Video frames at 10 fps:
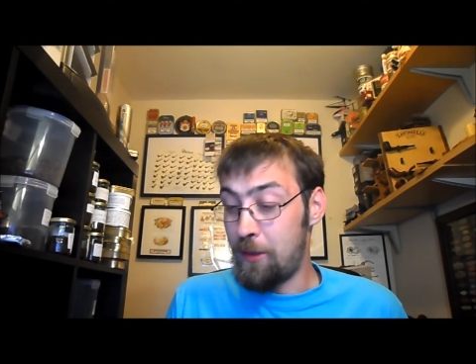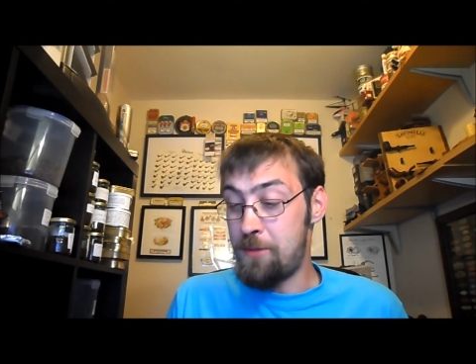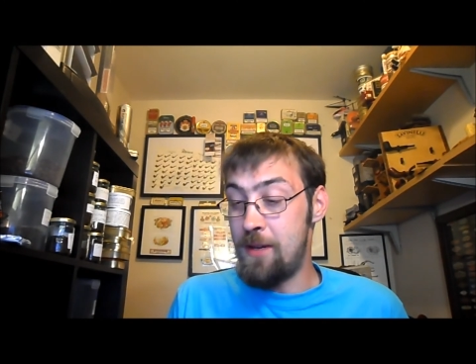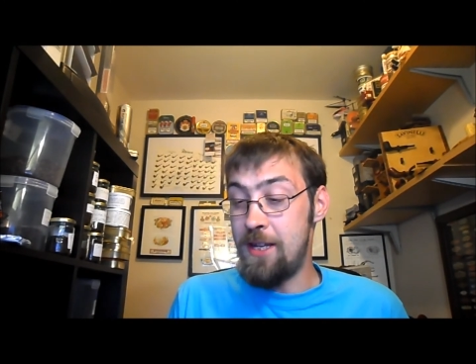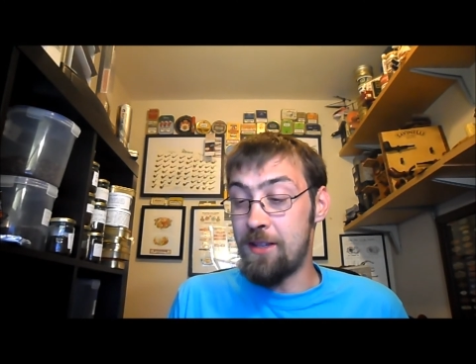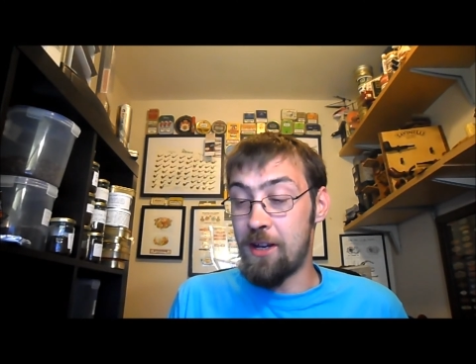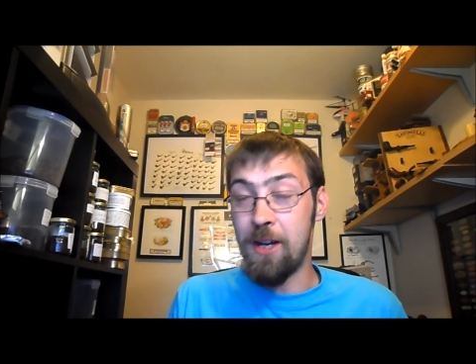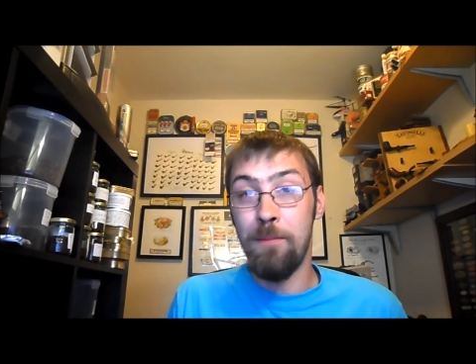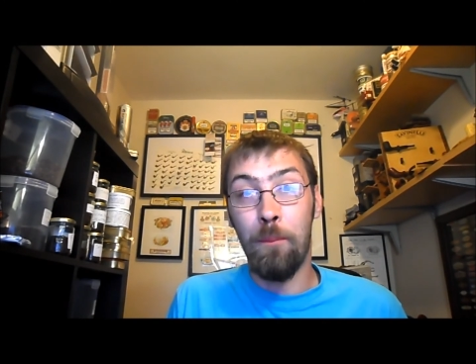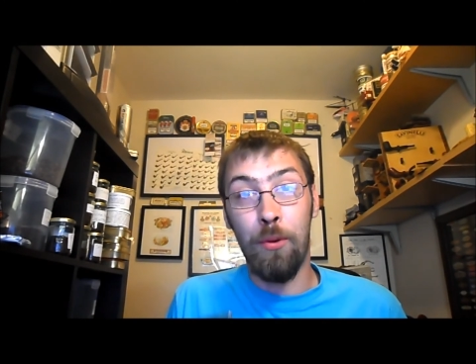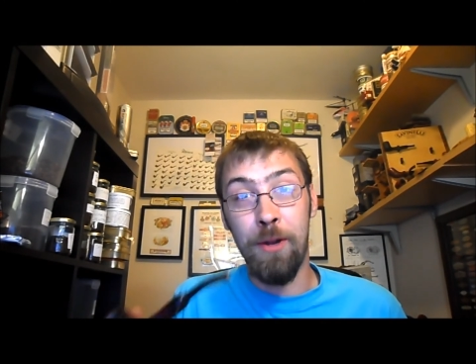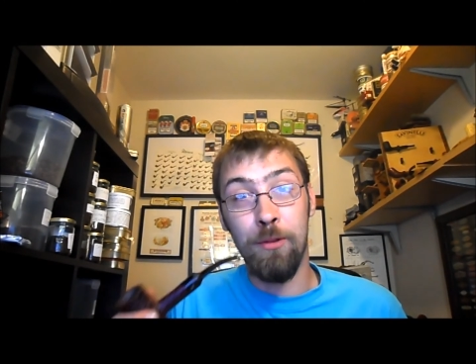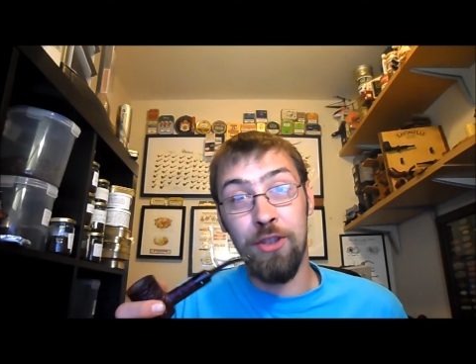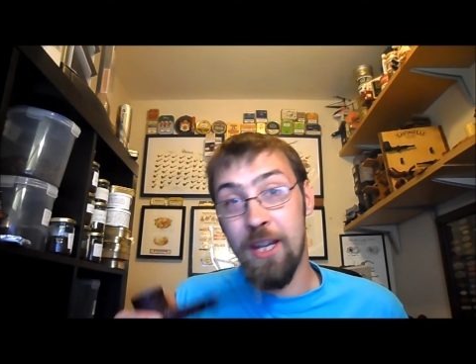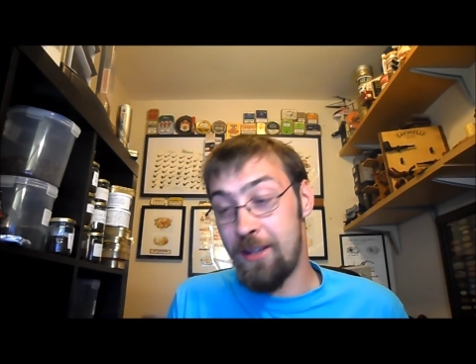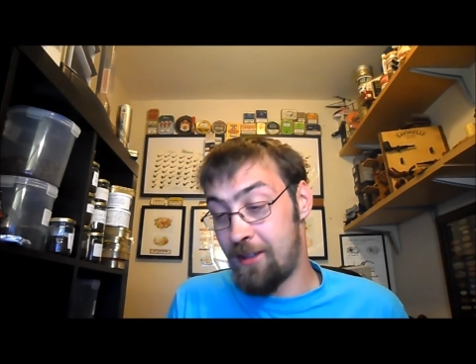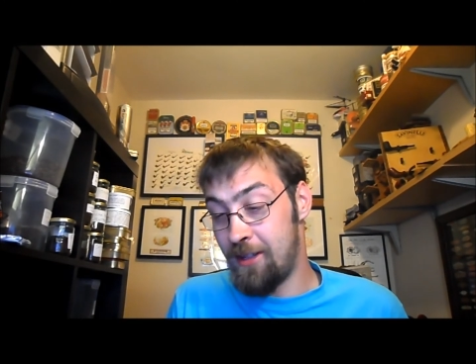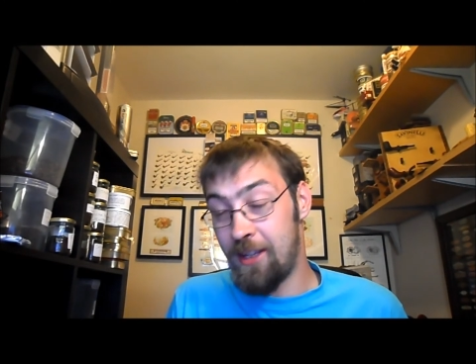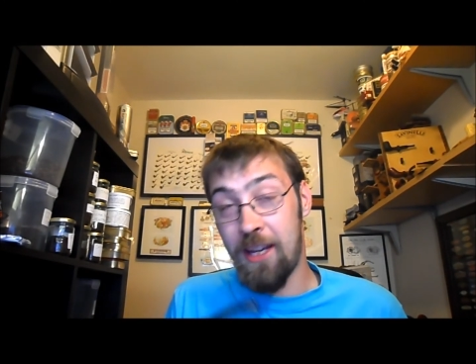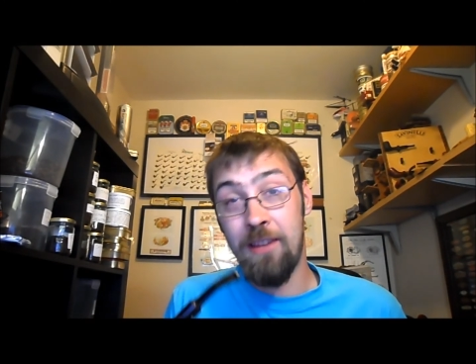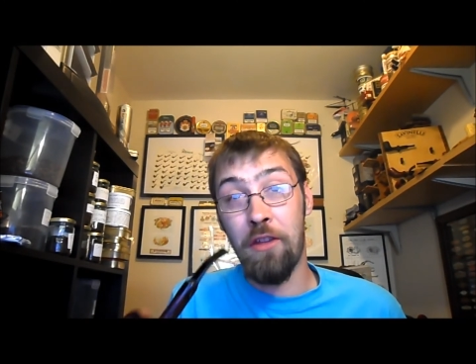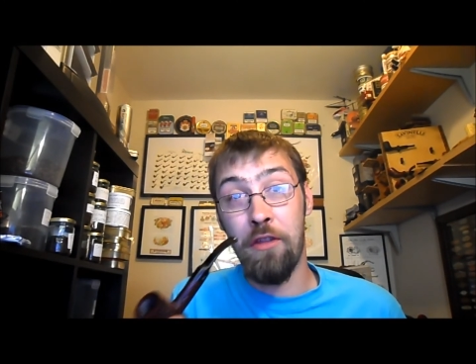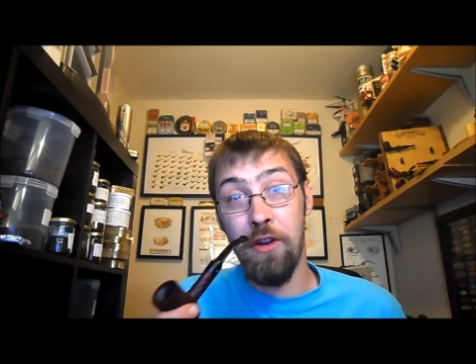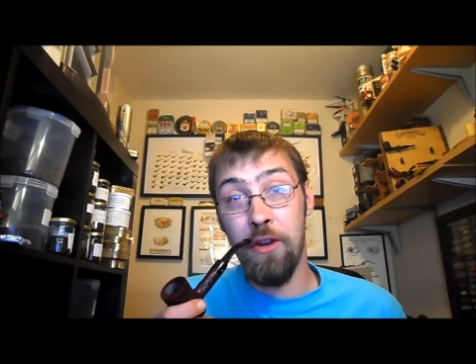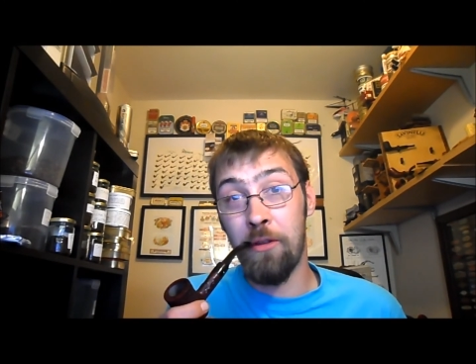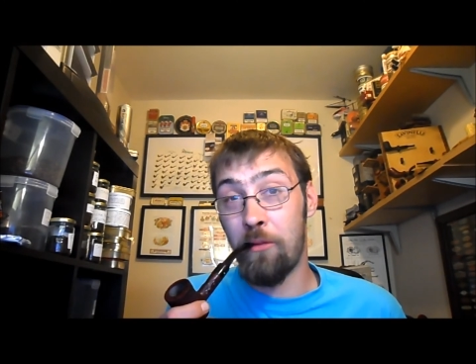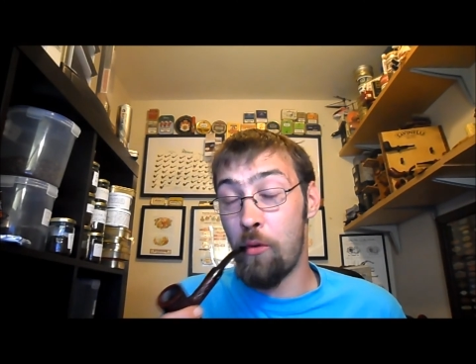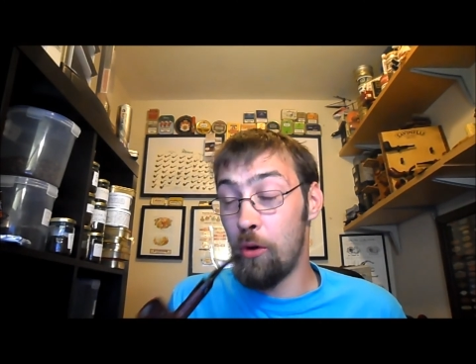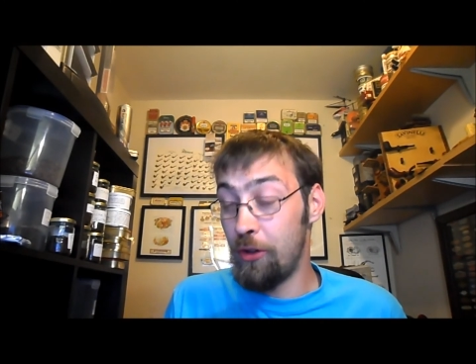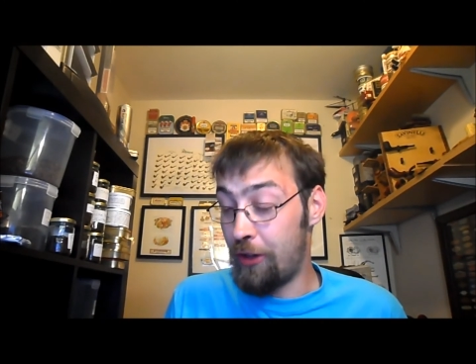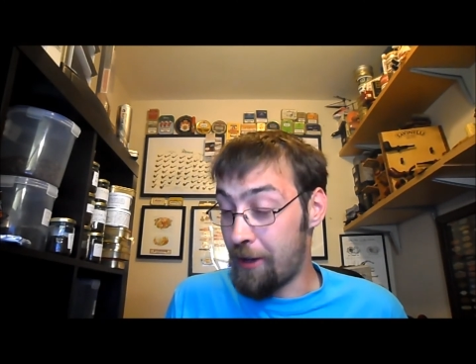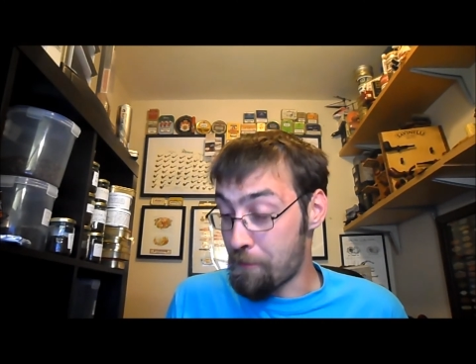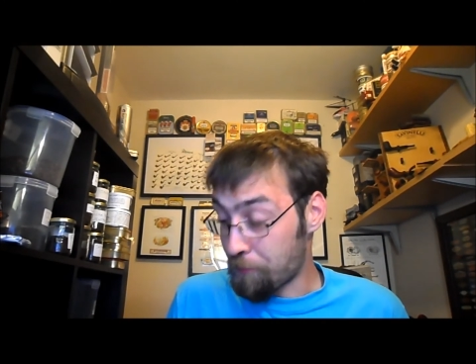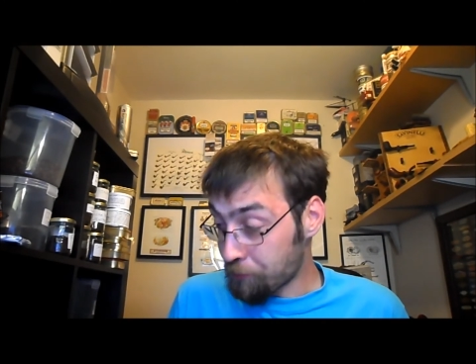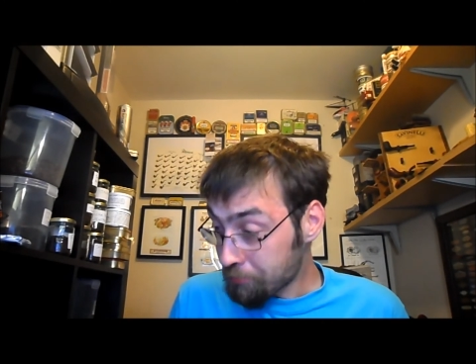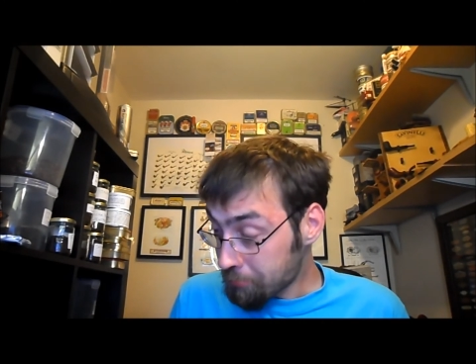which means I'm pretty much into the third quarter.